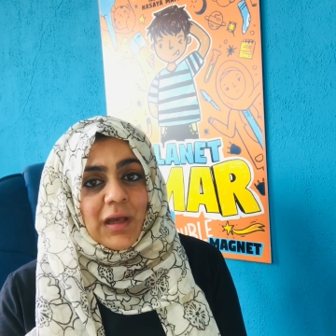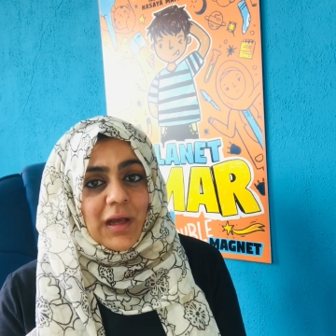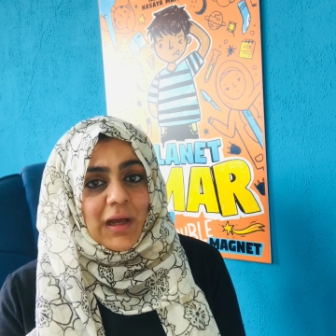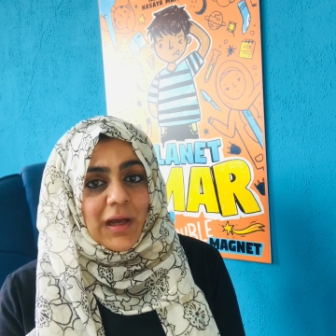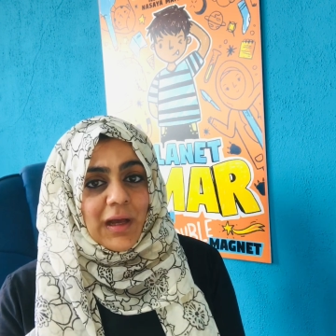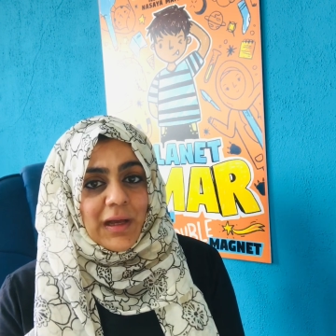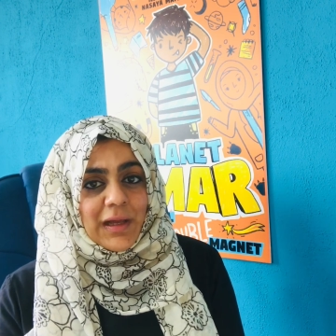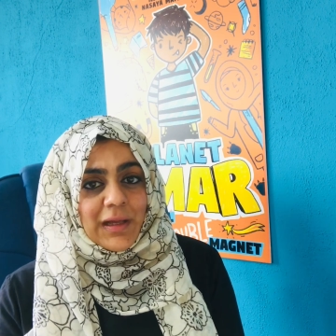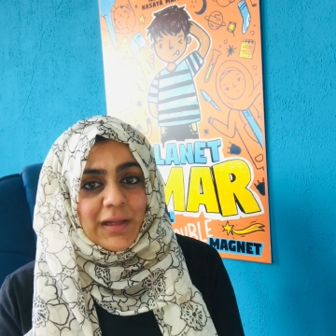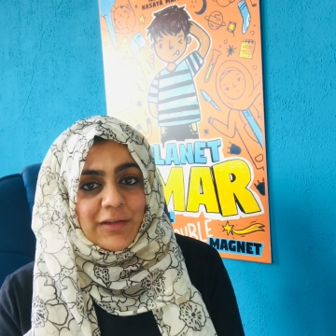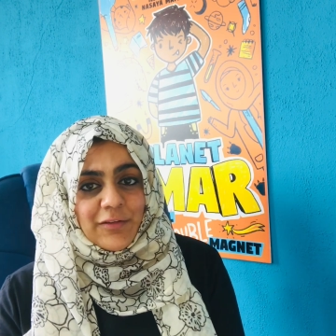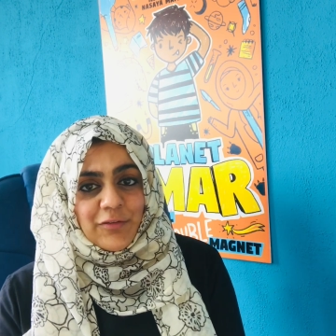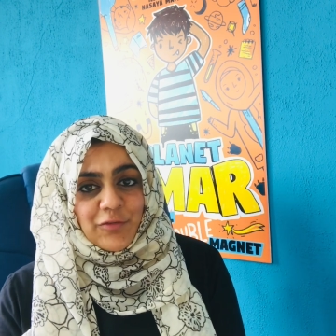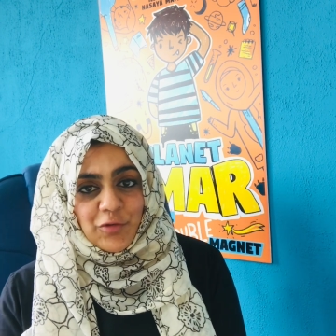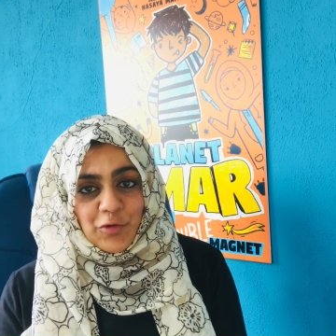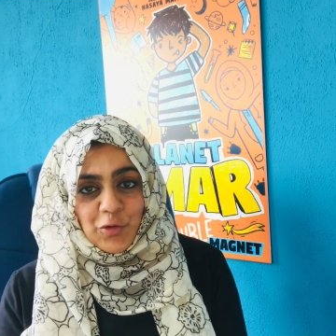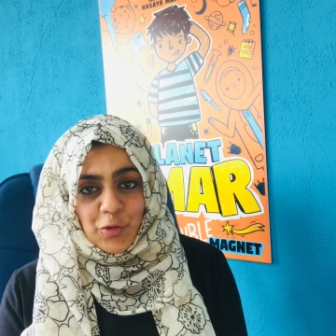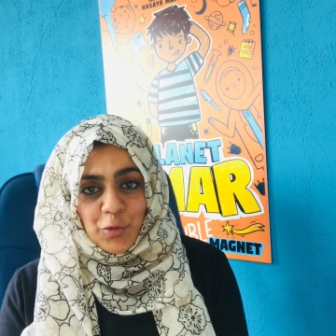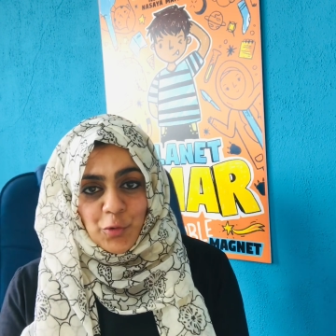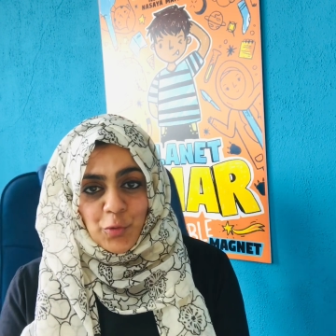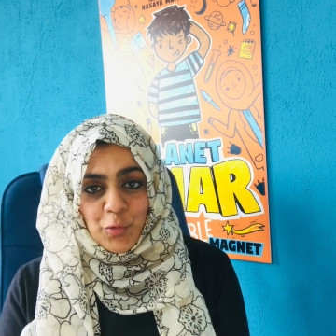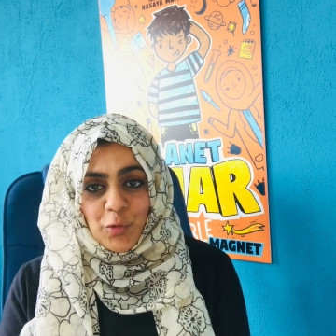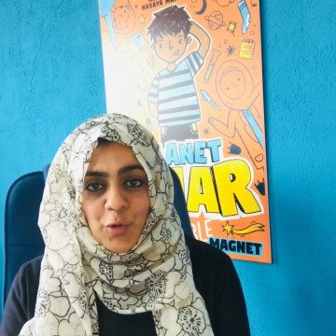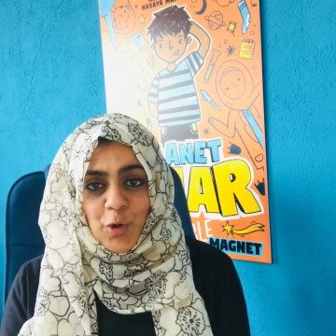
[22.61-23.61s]
and
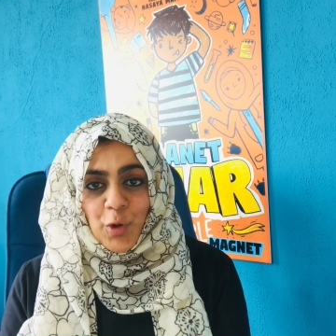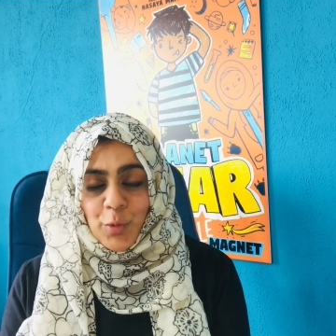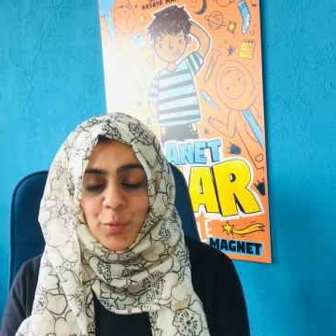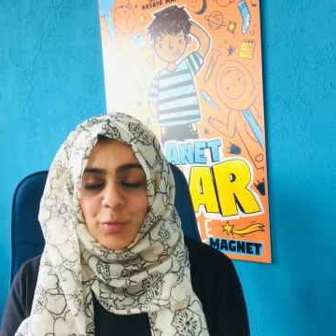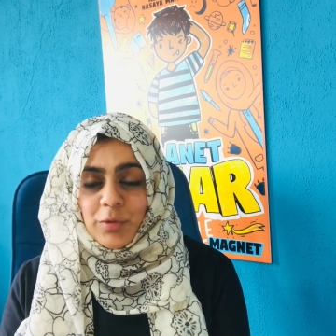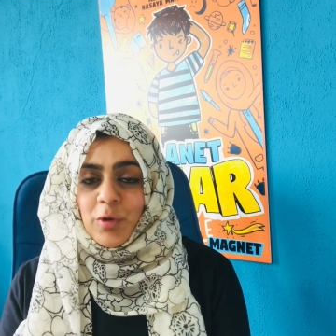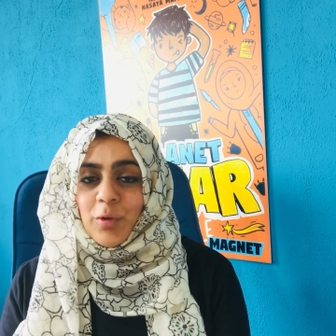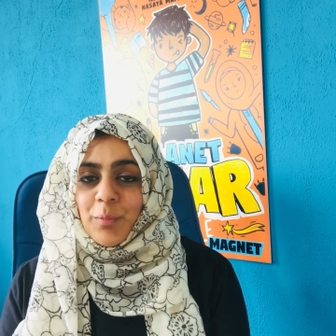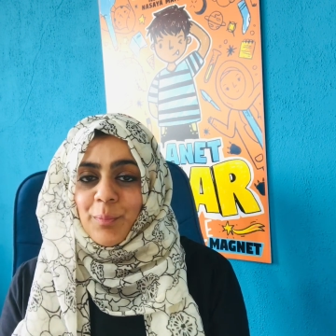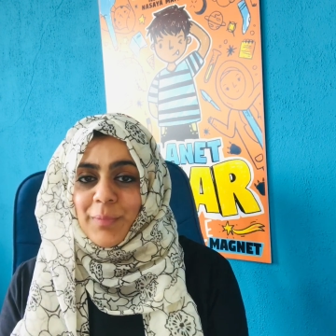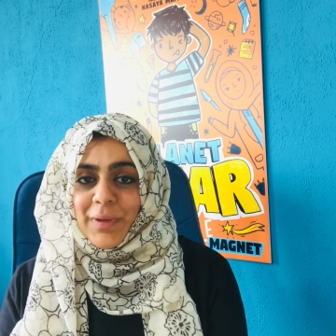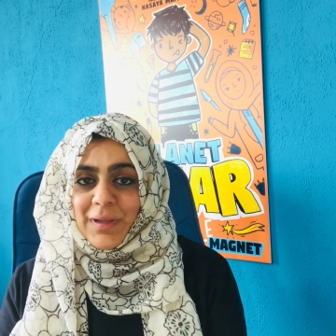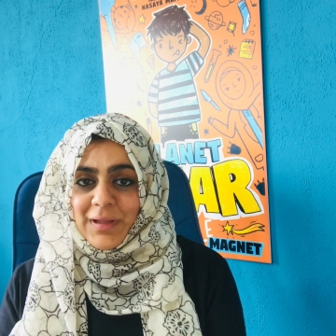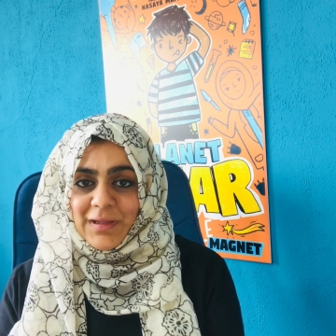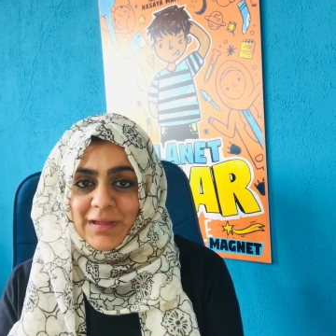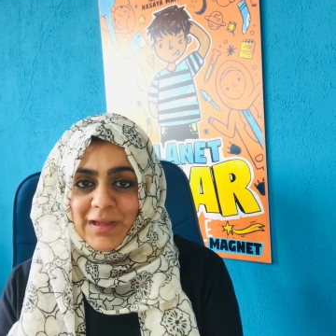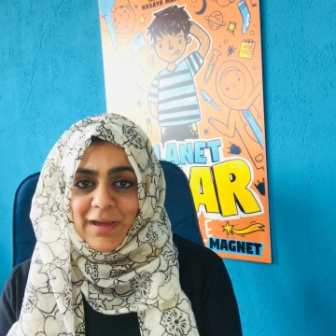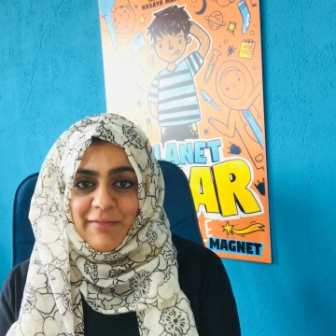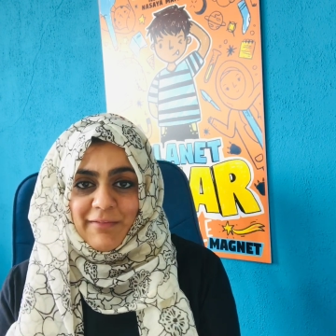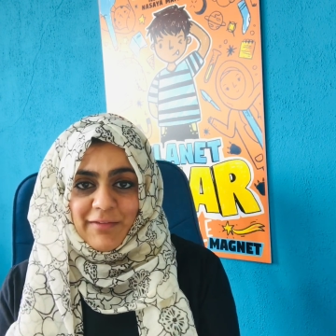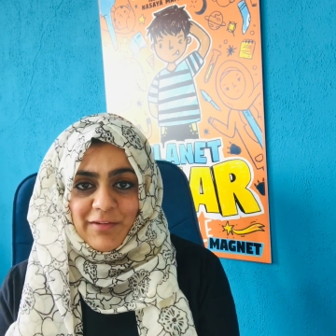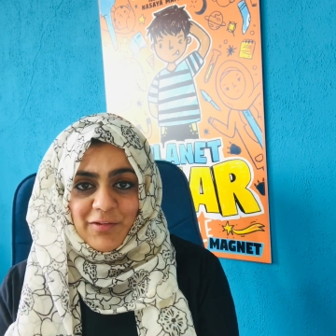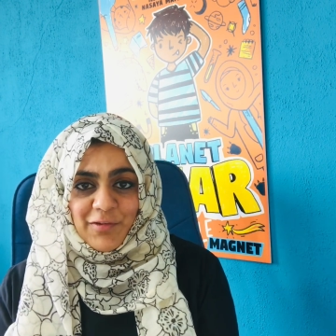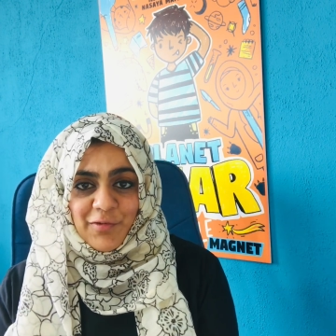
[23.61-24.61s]
you know your main
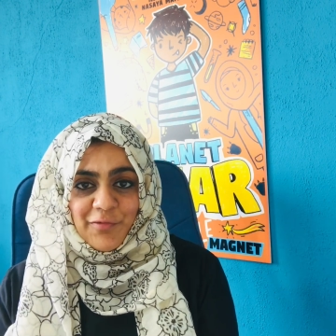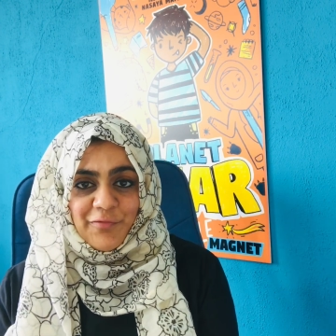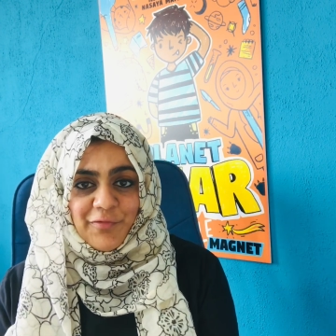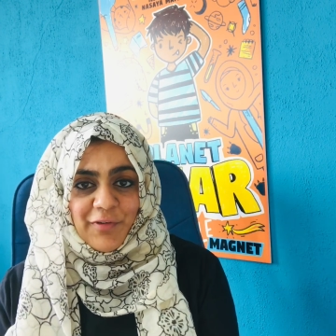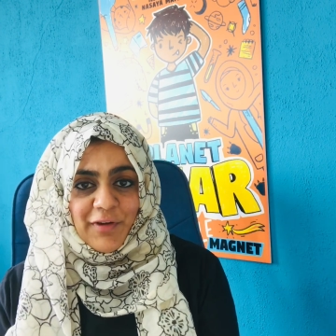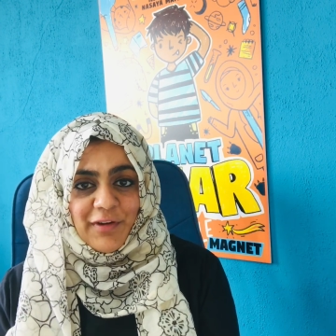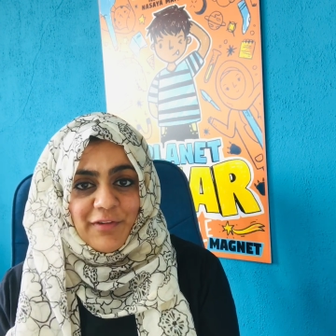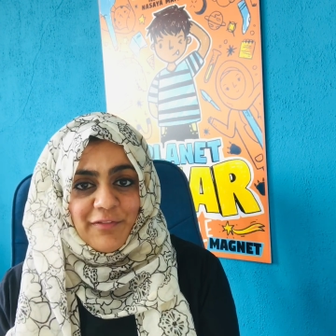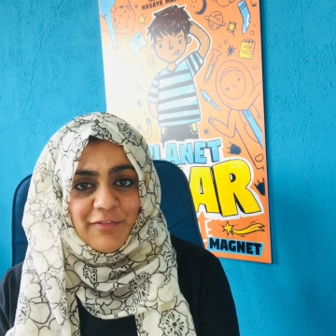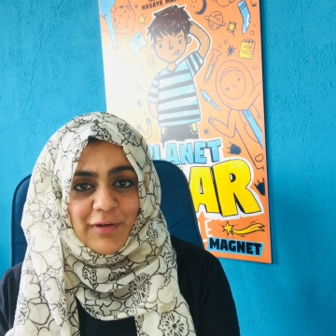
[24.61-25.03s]
character very,